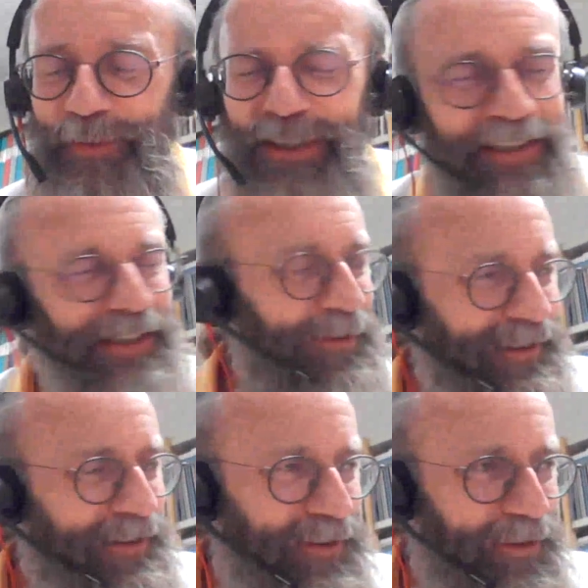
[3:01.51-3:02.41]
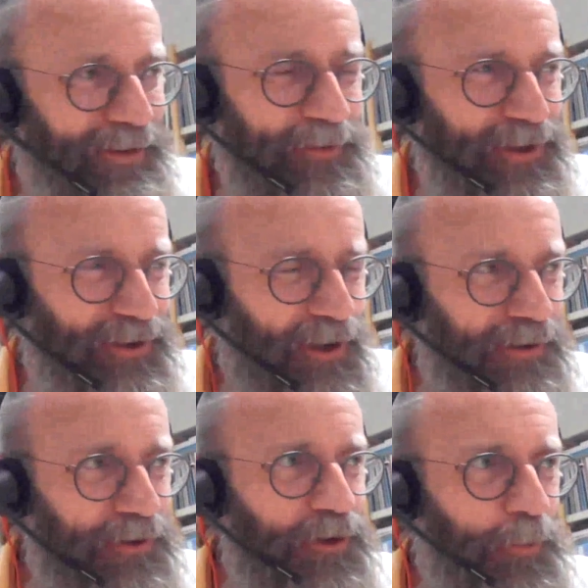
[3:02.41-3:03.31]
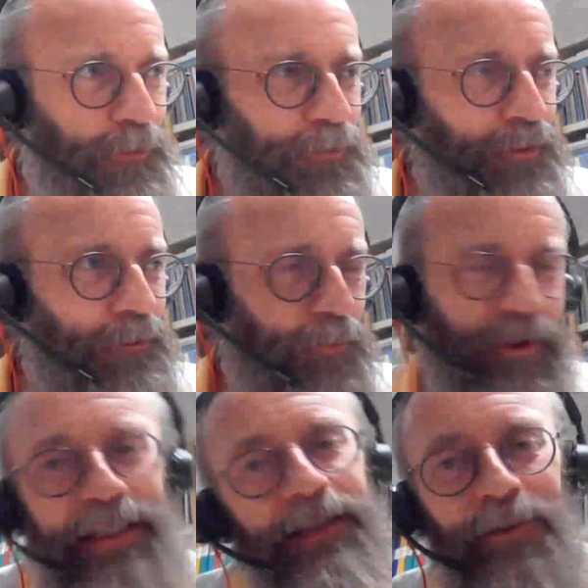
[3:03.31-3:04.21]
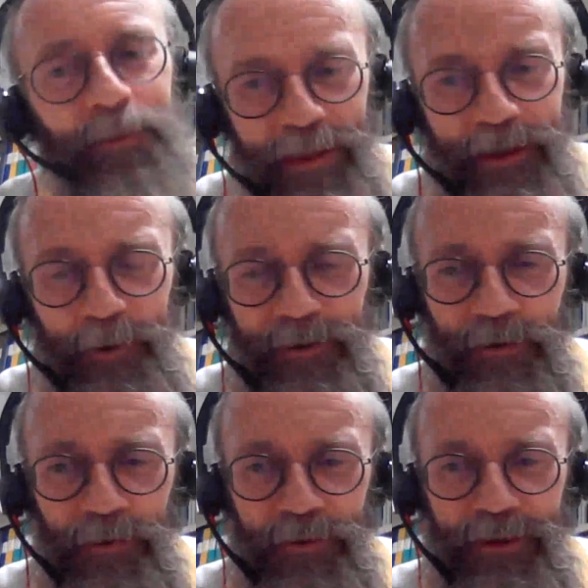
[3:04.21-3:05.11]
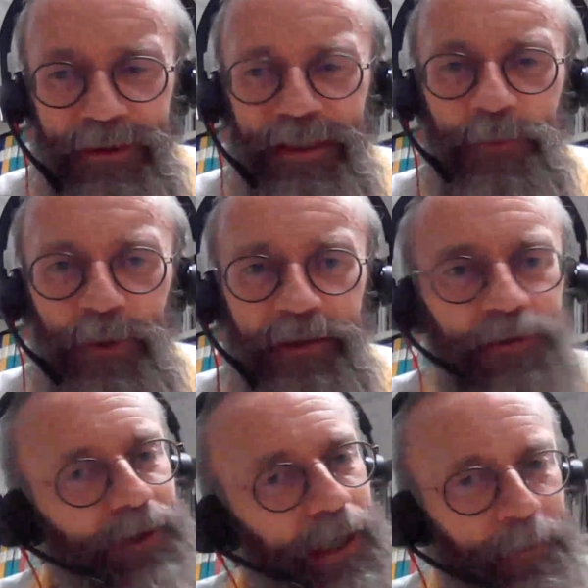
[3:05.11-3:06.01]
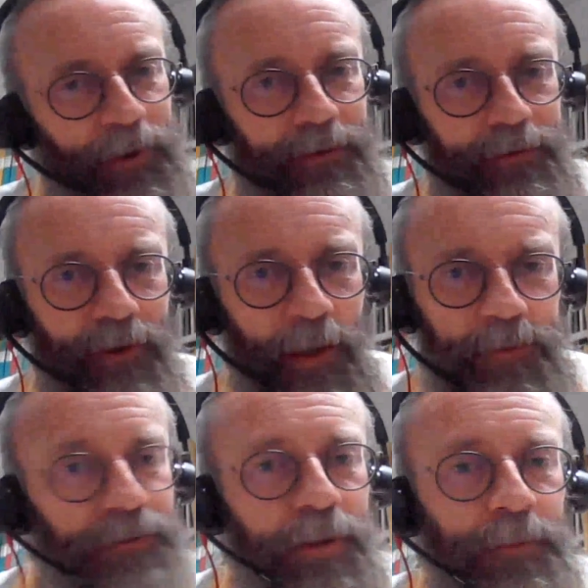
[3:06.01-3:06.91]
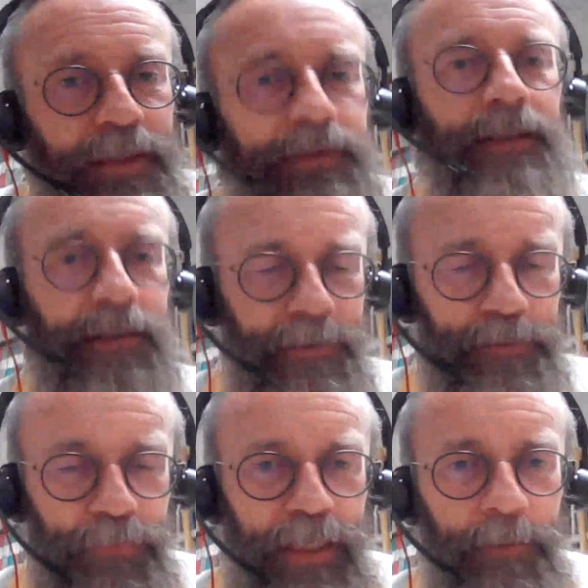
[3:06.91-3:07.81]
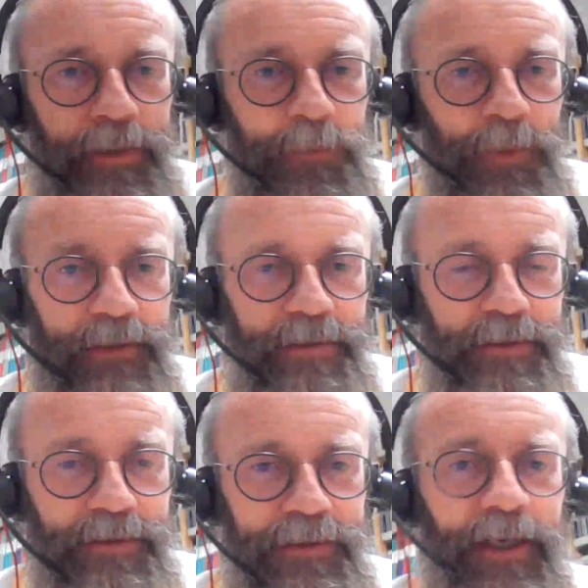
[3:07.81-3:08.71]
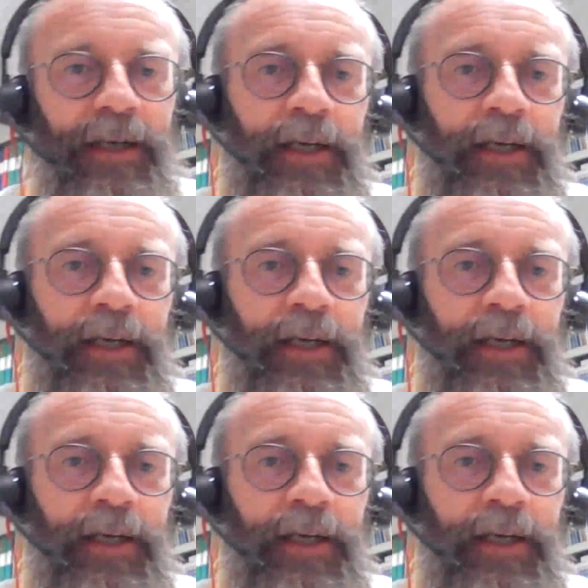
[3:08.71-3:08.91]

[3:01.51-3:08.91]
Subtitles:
really started to prove useful in multiple sclerosis, and especially in relapsing remitting MS patients,